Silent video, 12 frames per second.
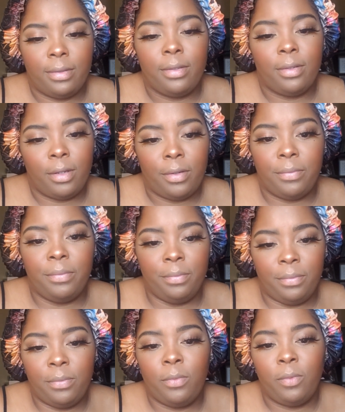You
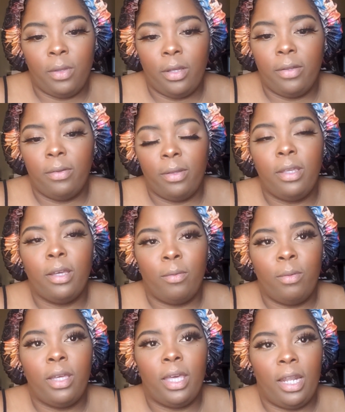know, yeah, yeah,
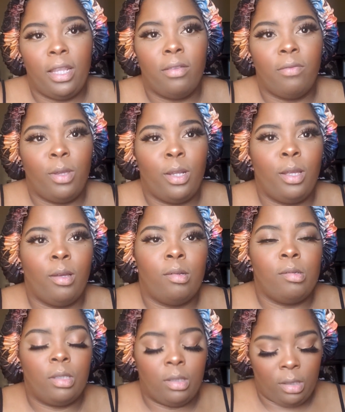we edit the
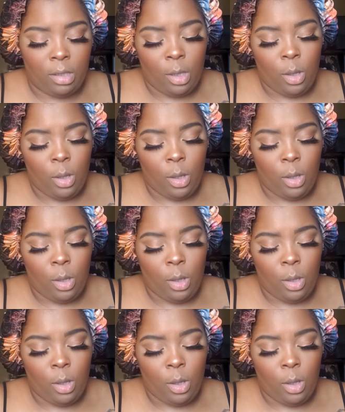videos and